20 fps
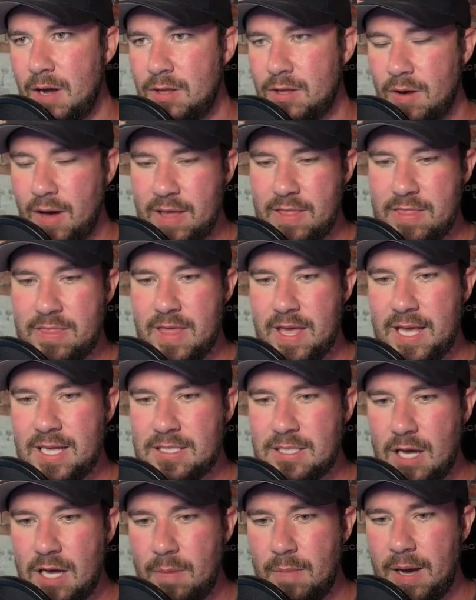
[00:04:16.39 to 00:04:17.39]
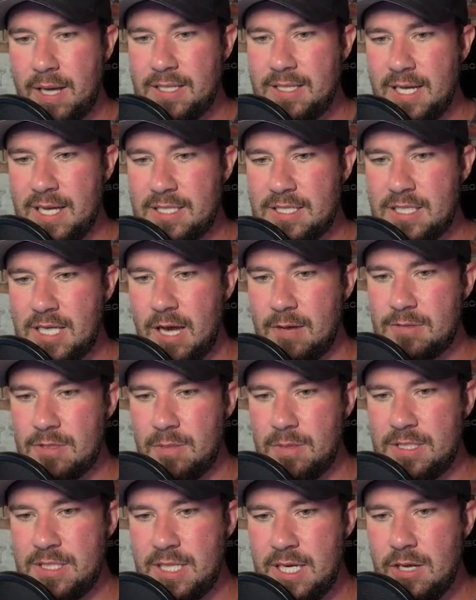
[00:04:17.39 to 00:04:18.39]
although I think it's on my desktop. So
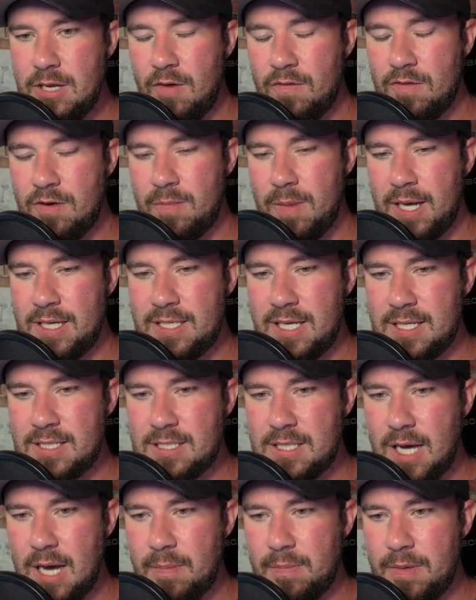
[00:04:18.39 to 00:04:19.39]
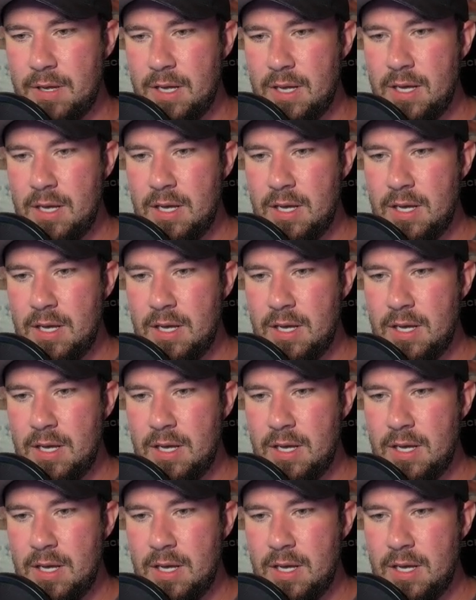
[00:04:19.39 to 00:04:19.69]
I'm gonna CD over to my desktop,